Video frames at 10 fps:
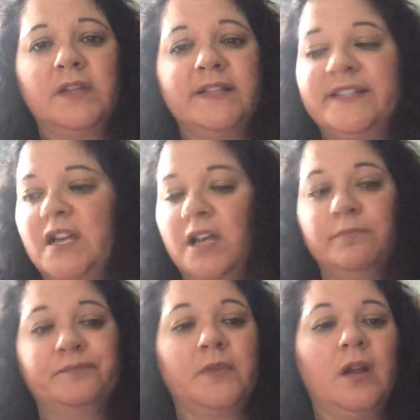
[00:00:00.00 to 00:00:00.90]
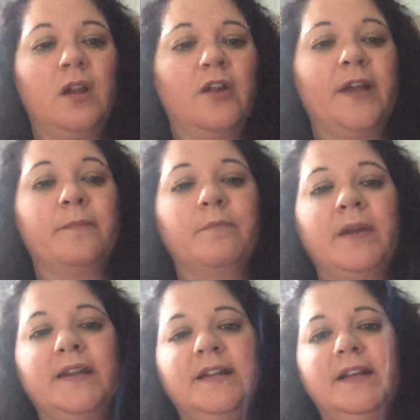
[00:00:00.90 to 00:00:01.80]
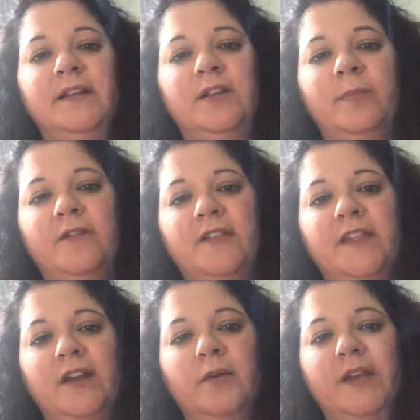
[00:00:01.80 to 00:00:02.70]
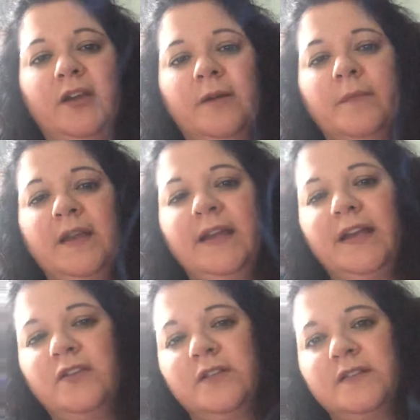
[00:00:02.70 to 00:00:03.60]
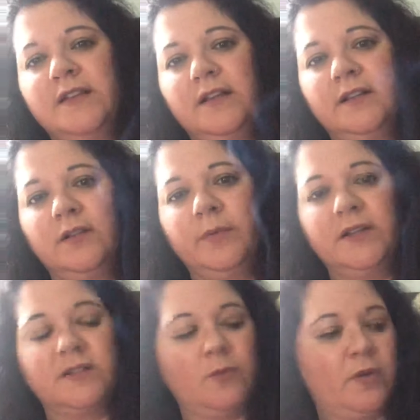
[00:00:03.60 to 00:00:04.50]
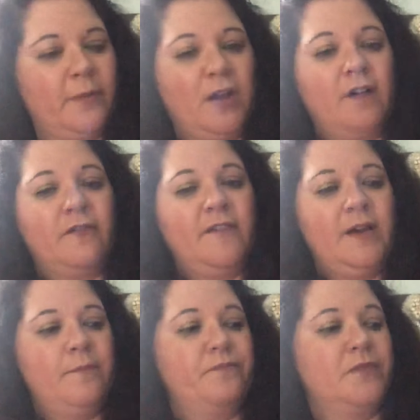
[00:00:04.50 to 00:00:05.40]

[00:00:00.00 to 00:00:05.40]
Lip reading: It's done. All right, but I did get a little bit of a thing going here, and you can see a little bit of smoke coming off of it.